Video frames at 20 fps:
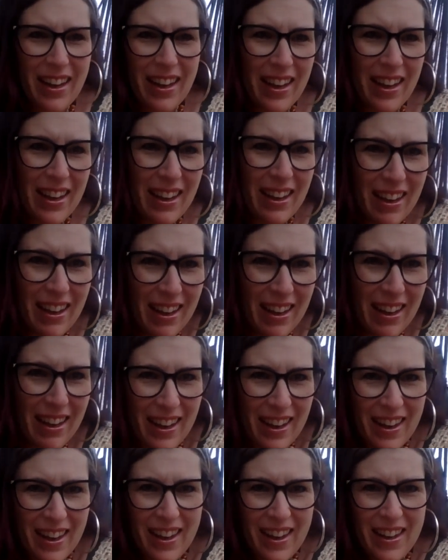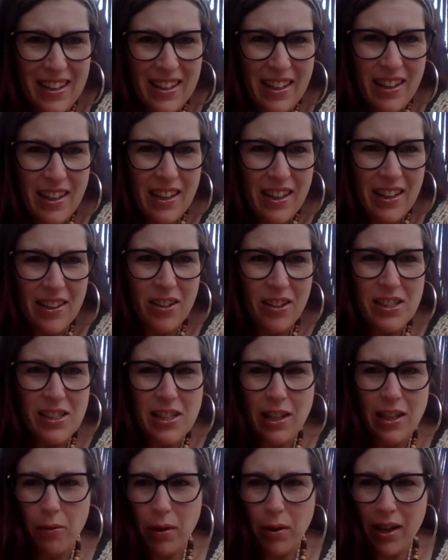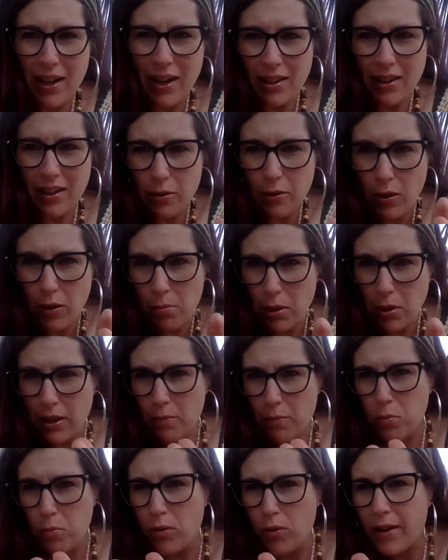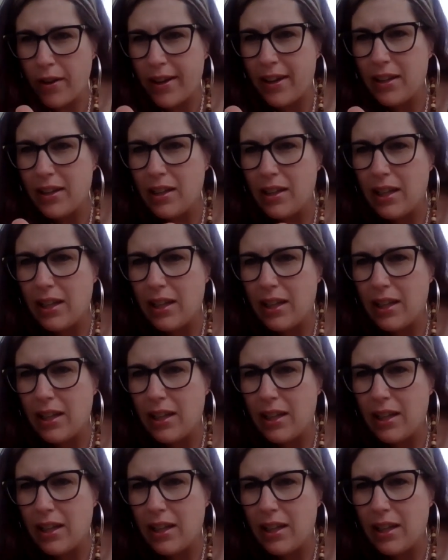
And it looks like we got 3 people in.